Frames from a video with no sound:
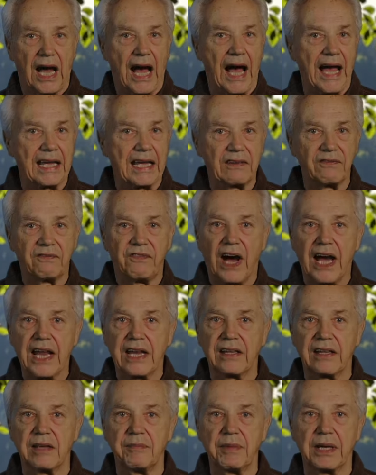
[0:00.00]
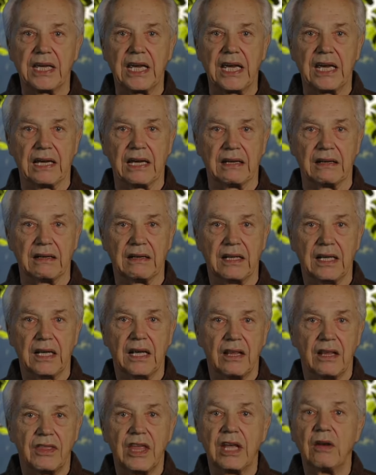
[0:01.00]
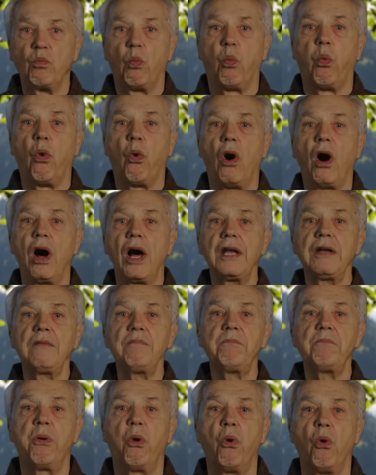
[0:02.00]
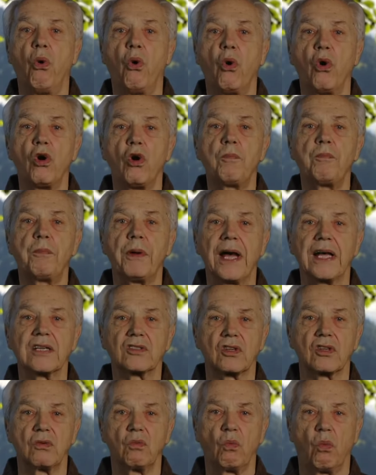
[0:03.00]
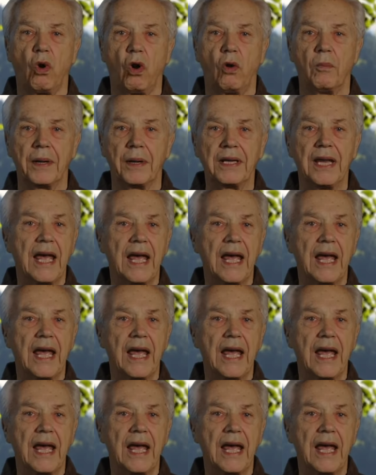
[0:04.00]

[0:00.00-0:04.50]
I invited them again. Then one poor peasant woman